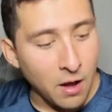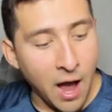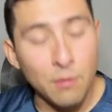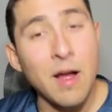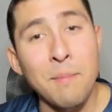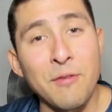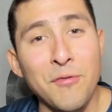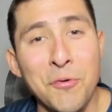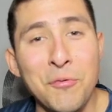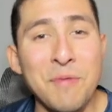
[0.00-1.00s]
I don't have my
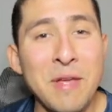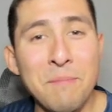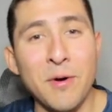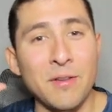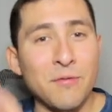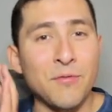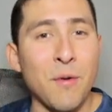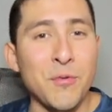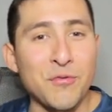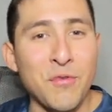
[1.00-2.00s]
phone with me, but
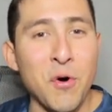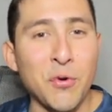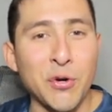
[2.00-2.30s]
from your phone,